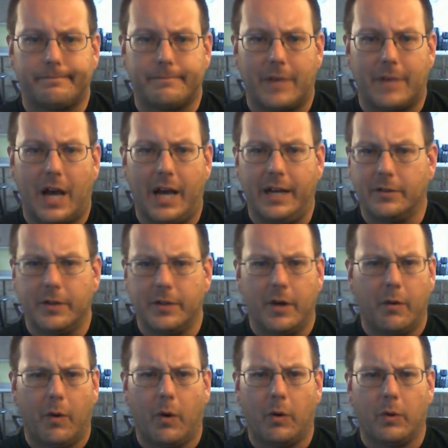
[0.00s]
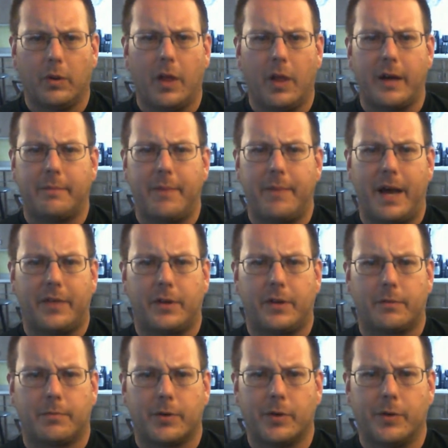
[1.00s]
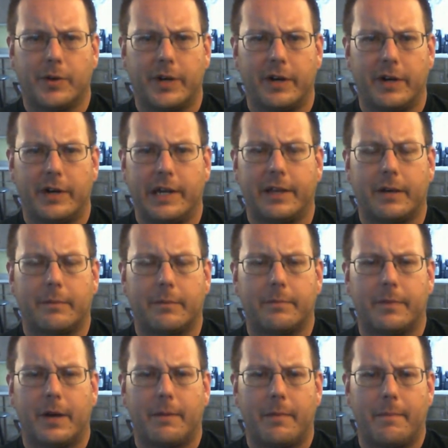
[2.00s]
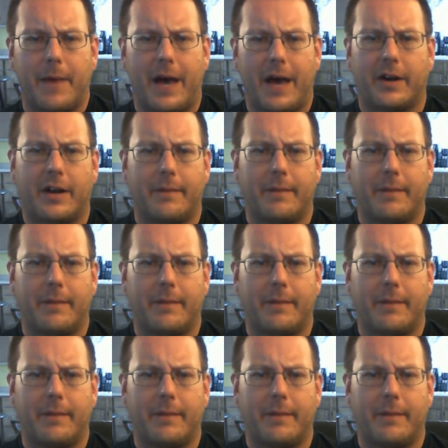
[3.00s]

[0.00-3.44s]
I don't know a whole lot about their brewery or anything about it.